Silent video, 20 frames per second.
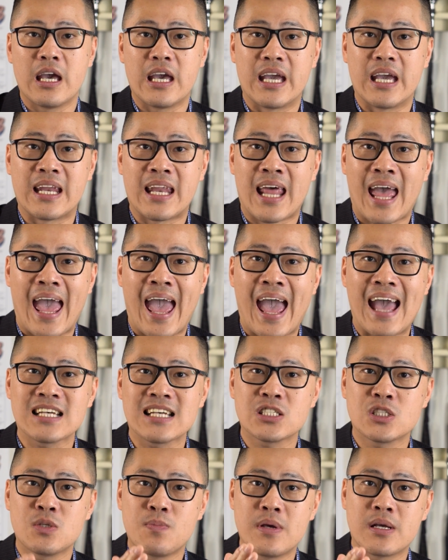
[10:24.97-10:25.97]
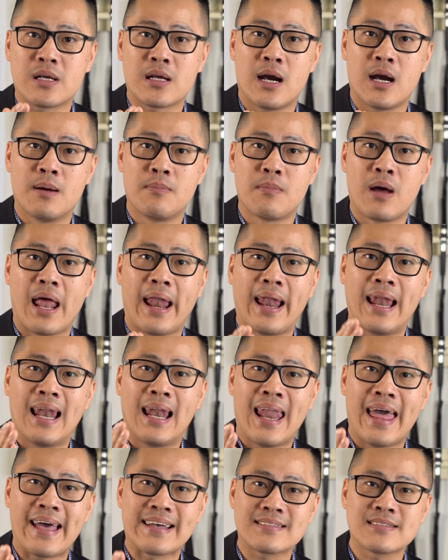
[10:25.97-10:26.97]
It has to become
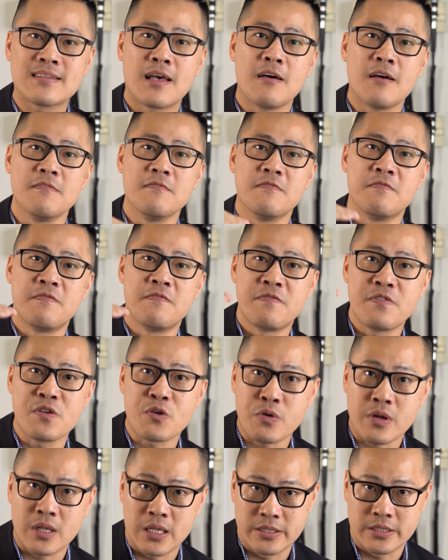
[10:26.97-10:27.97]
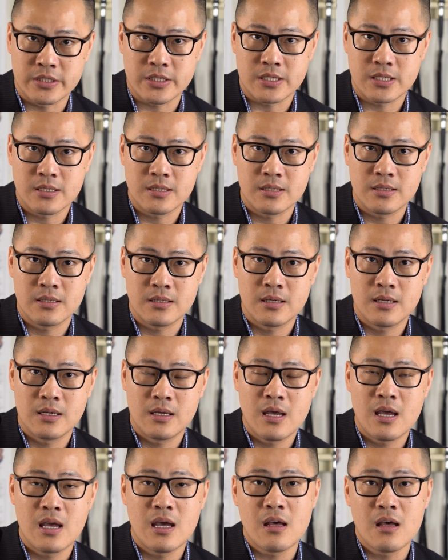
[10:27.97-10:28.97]
less virulent.
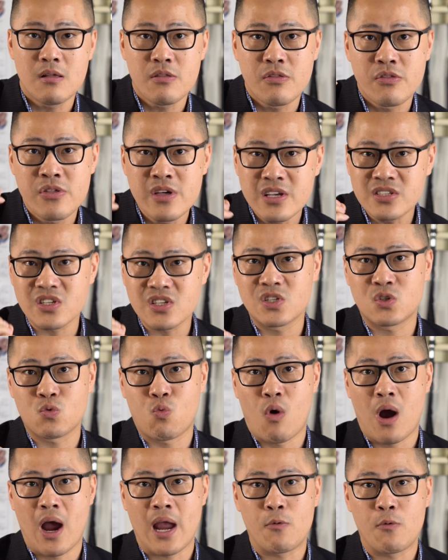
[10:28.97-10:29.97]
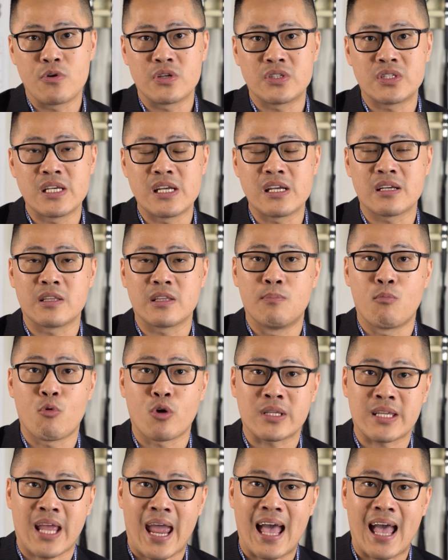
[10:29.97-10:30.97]
This is why we're seeing the
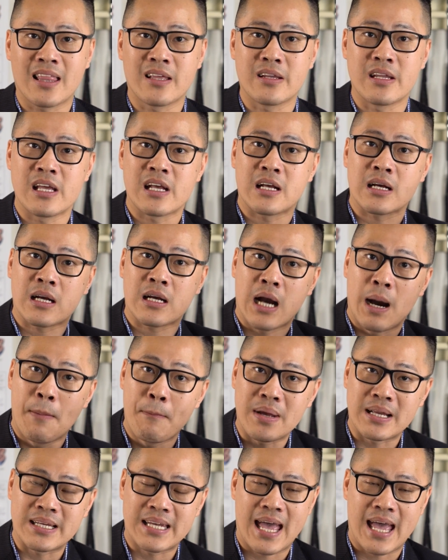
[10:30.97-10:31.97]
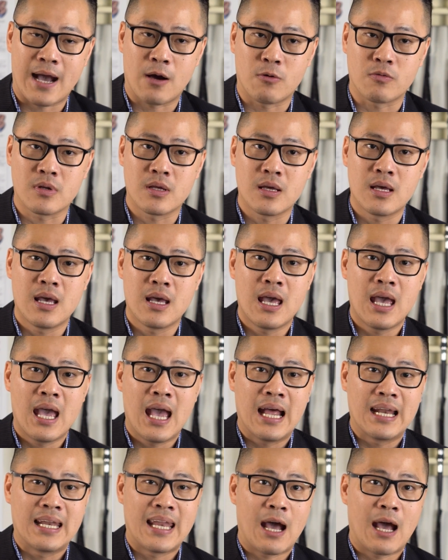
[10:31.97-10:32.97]
mortality coming down.
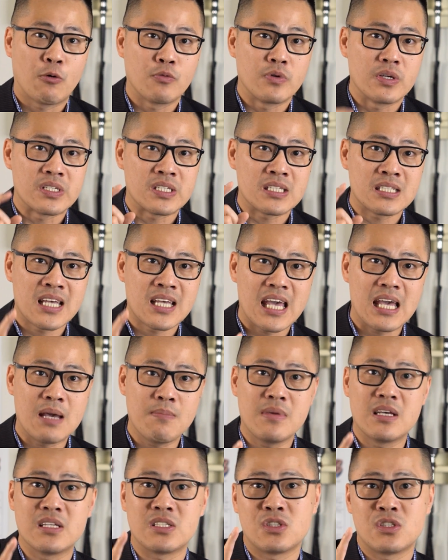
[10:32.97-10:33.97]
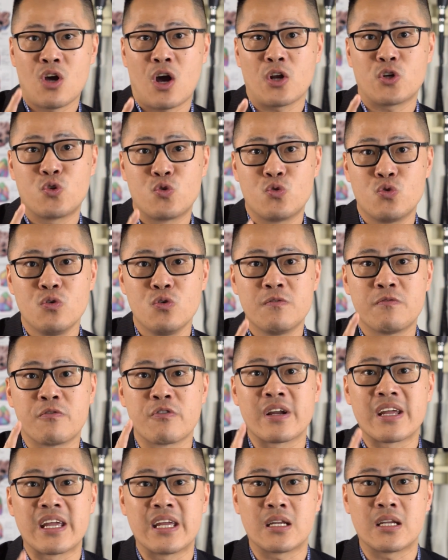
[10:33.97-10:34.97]
Now, the same is not true
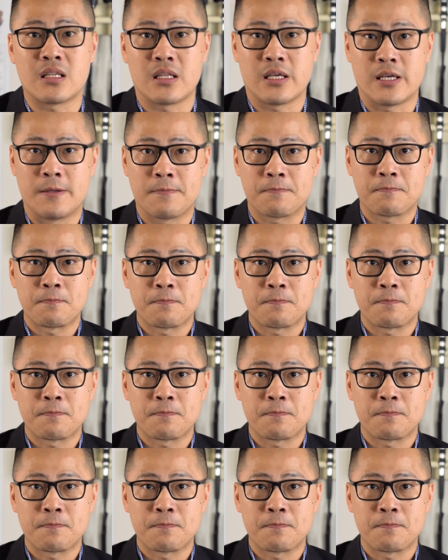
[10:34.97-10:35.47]
for Italy.